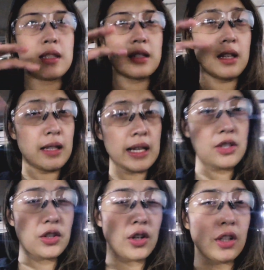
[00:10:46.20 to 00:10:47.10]

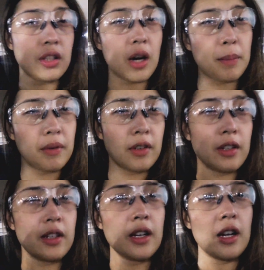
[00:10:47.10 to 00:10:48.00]
laser on top of
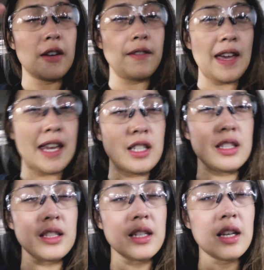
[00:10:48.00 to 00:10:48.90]
your
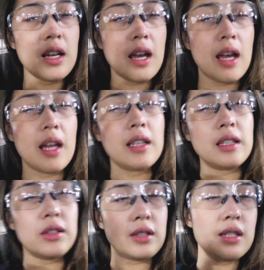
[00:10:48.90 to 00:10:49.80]
face, and
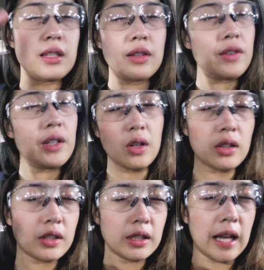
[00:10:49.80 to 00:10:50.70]
you can see different
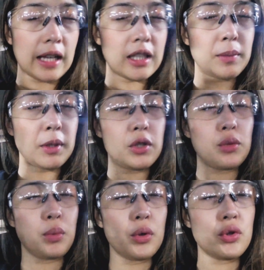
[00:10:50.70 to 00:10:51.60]
colored lights, but you're
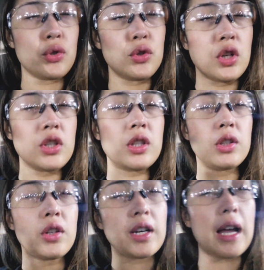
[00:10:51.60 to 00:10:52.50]
supposed to just
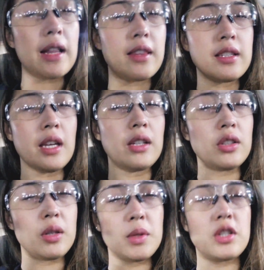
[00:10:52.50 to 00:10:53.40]
look at the
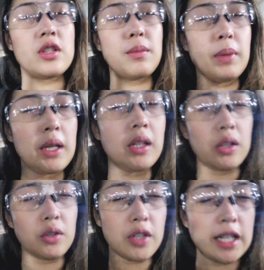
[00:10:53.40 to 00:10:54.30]
center, which is the
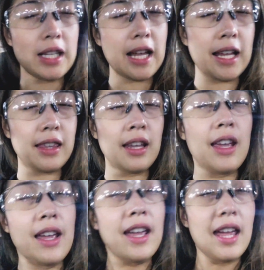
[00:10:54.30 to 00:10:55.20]
blinking green light.
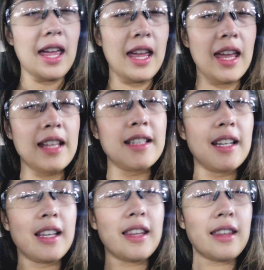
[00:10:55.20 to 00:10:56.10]
And
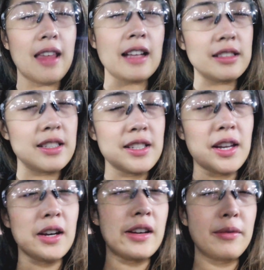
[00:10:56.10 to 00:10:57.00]
that's the
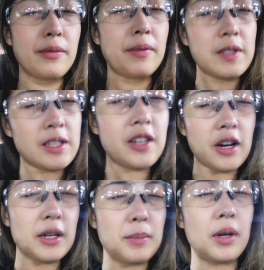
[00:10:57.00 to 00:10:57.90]

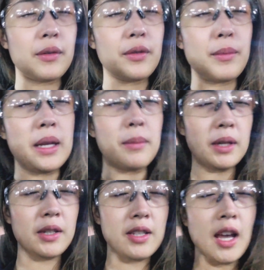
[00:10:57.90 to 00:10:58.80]
scary part for me,
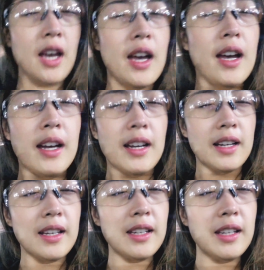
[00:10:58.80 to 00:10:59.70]
because
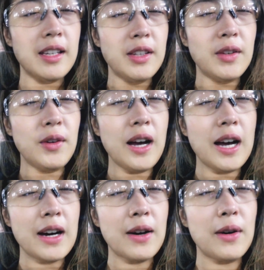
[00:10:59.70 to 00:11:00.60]
you know
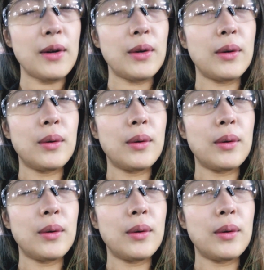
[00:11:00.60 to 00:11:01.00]
how